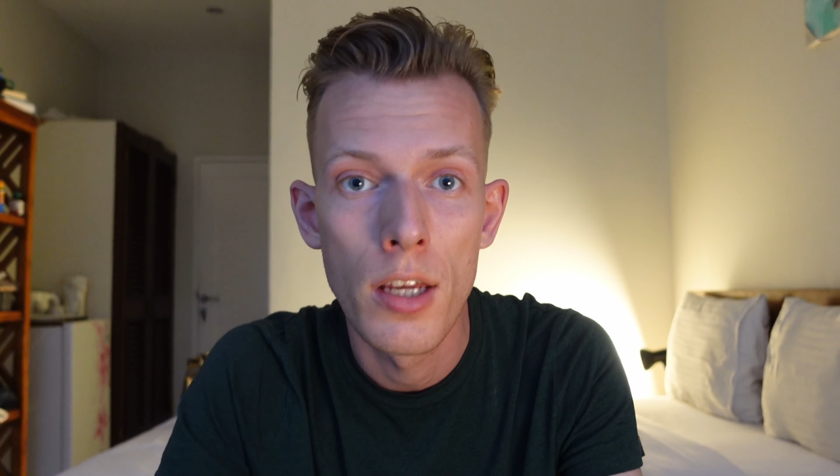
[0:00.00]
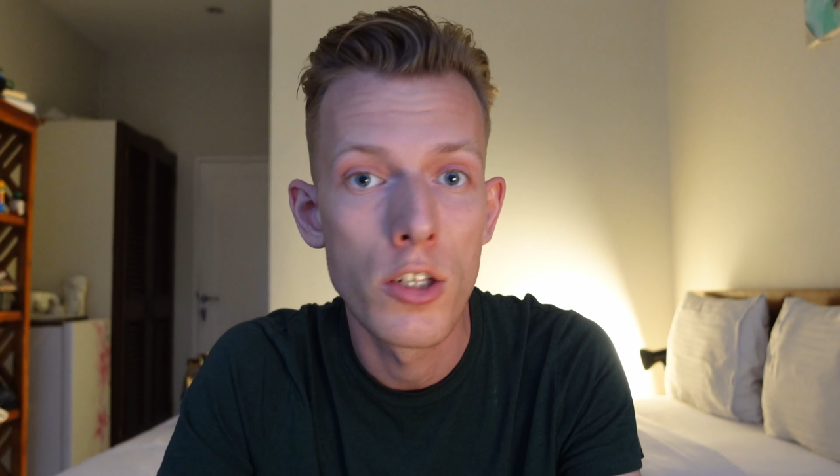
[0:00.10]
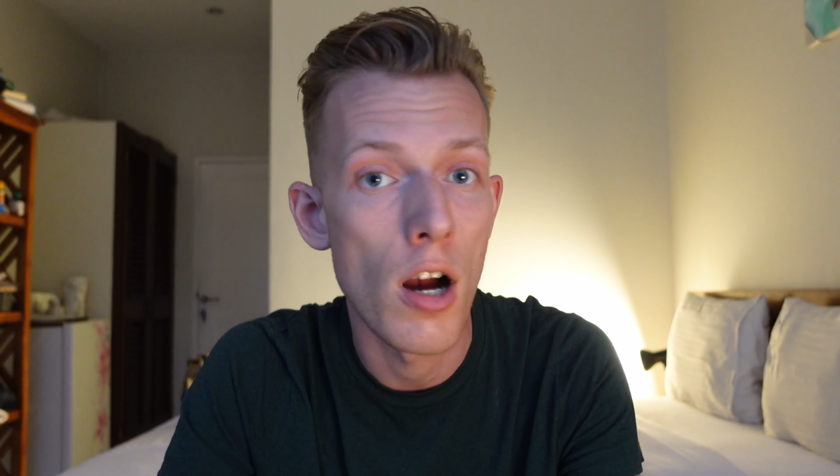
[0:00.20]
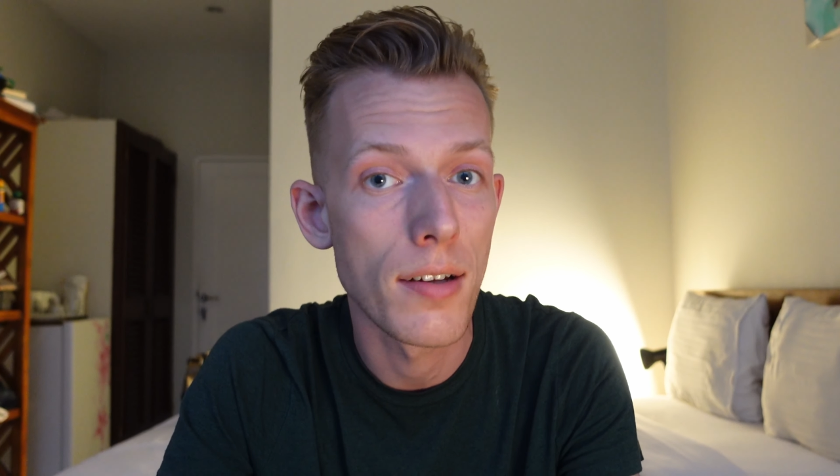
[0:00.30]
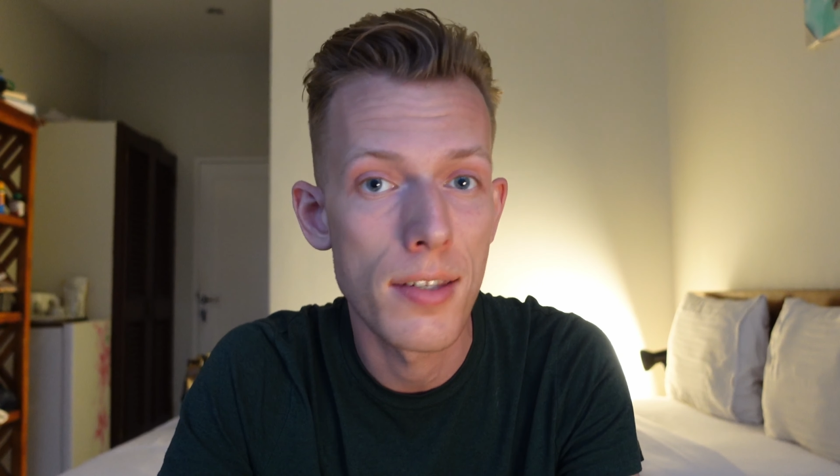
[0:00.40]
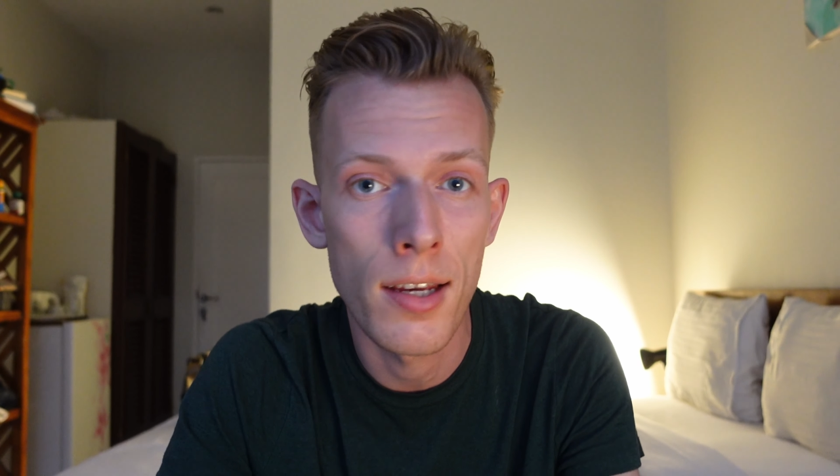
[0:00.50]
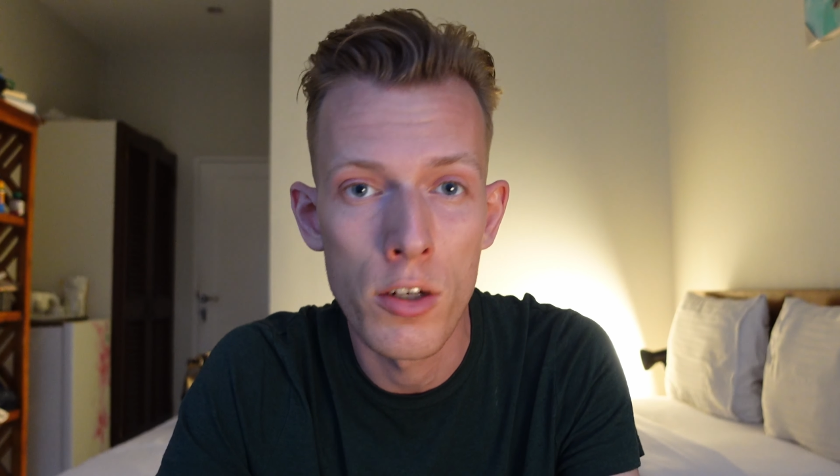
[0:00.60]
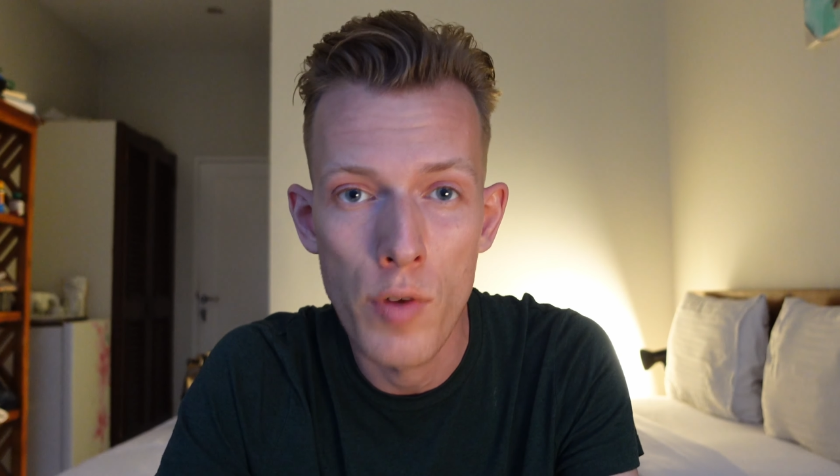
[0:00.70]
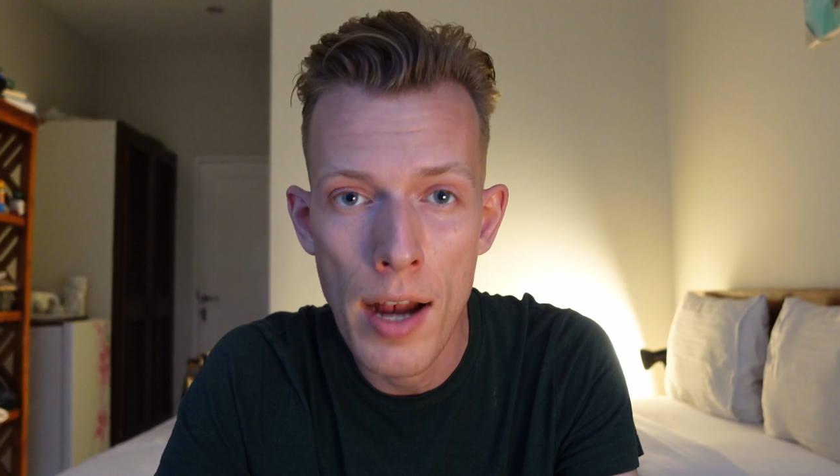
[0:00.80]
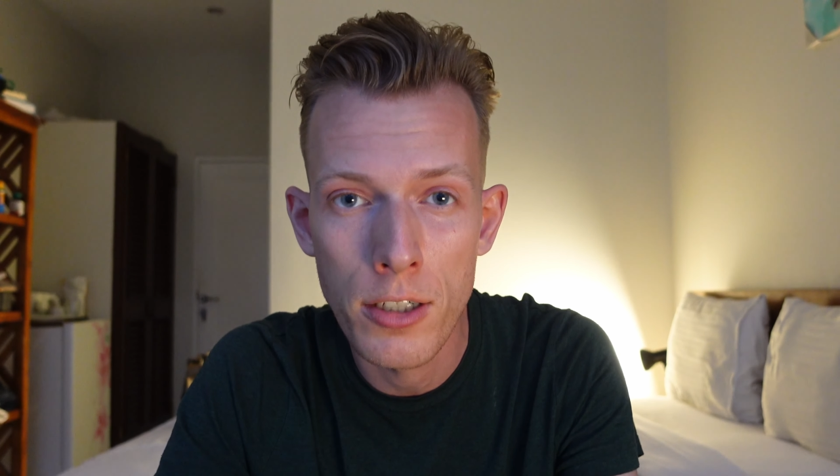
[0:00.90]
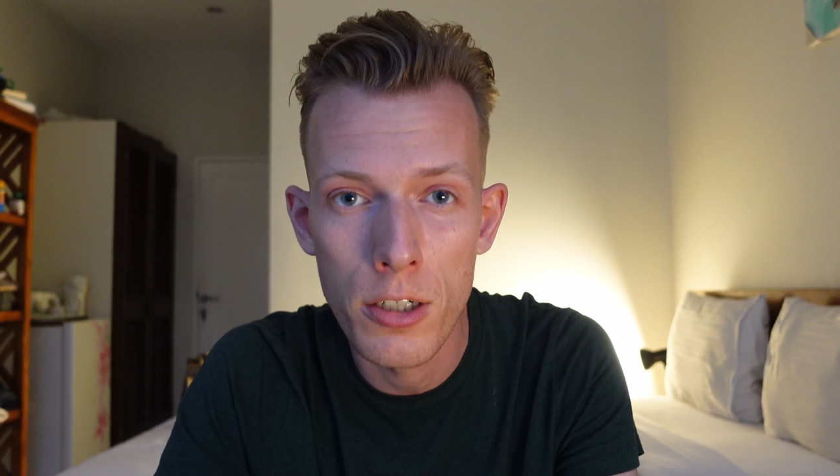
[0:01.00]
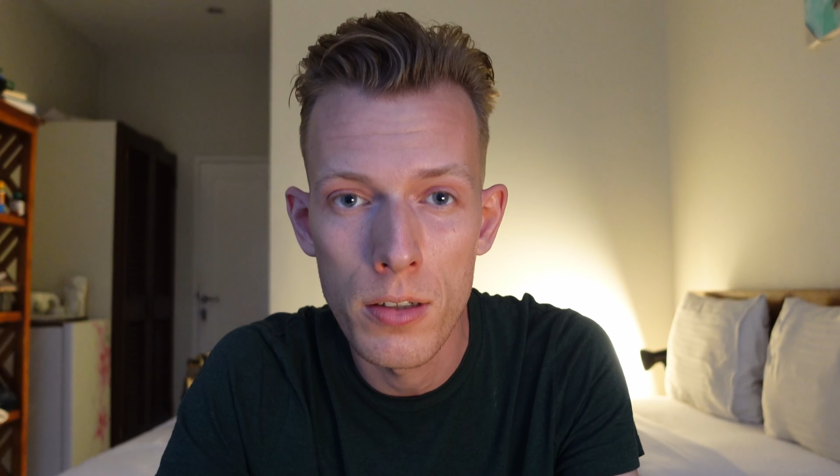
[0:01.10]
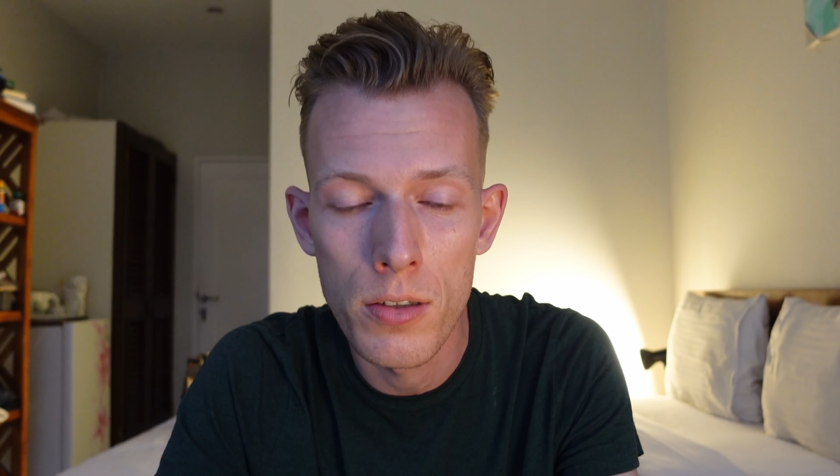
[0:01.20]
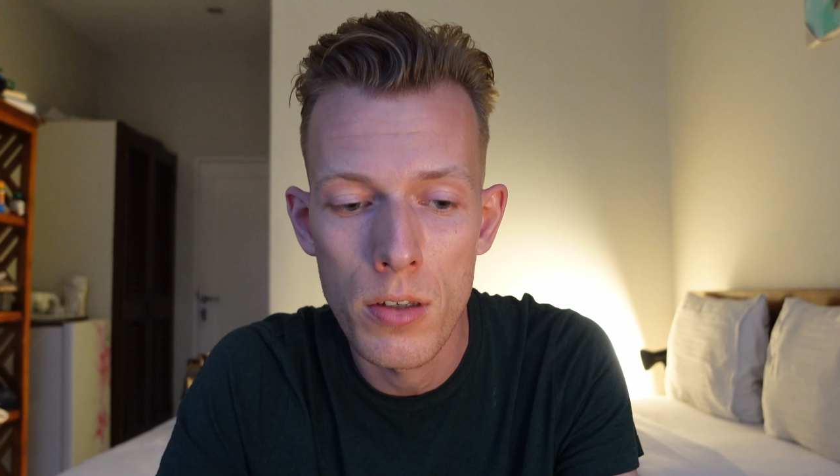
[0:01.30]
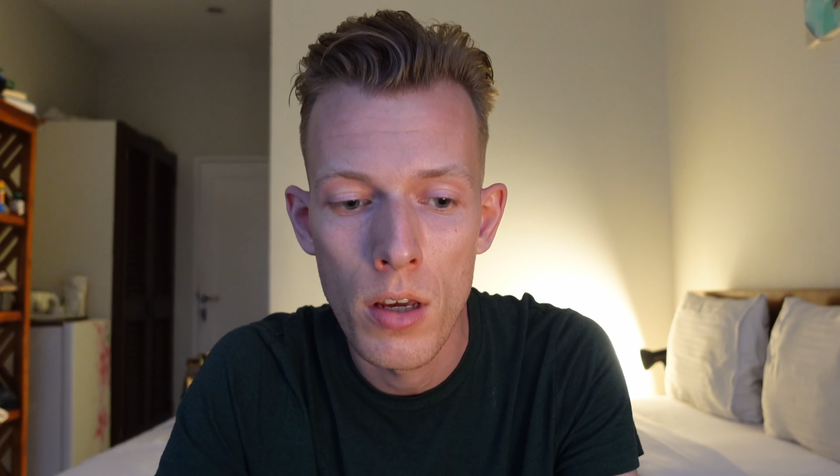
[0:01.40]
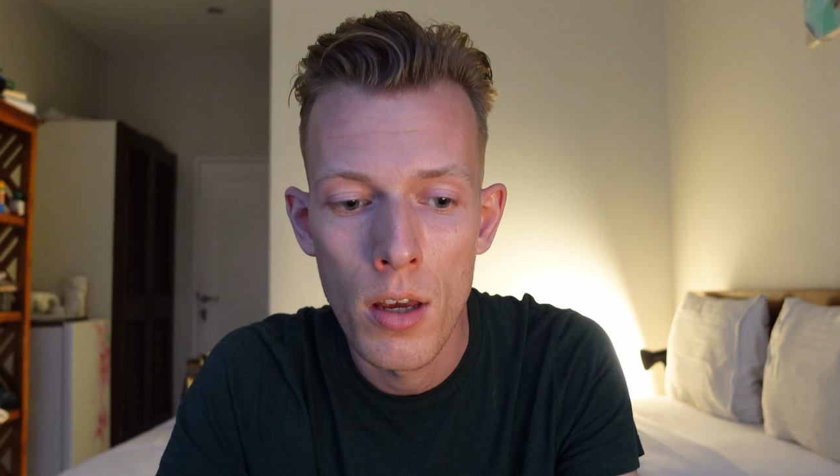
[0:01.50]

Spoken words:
toxic interactions.